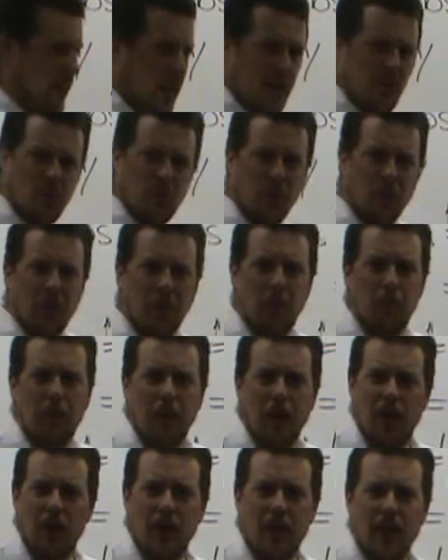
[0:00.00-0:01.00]
that's really
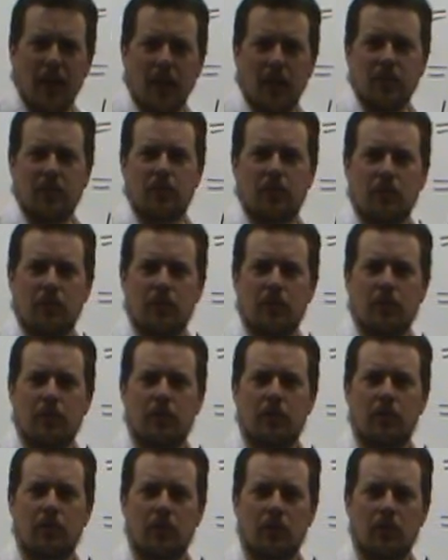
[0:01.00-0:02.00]
about it.
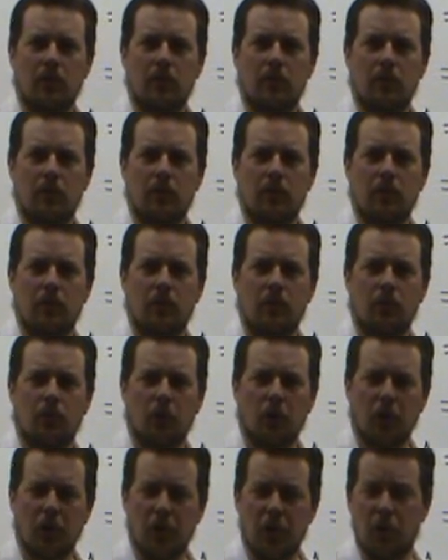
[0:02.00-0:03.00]

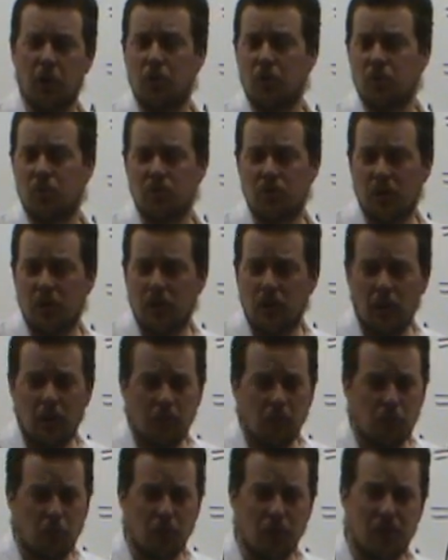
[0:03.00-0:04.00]
We're going to use
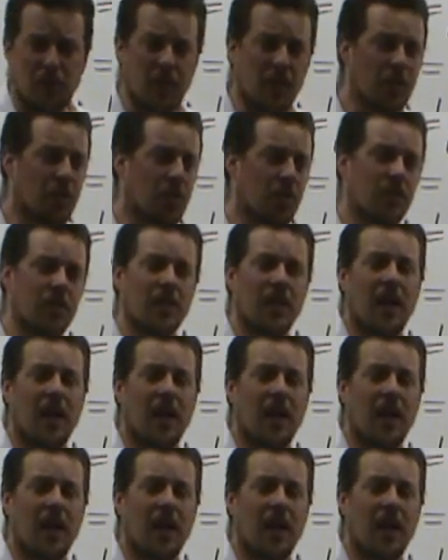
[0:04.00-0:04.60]
procedures,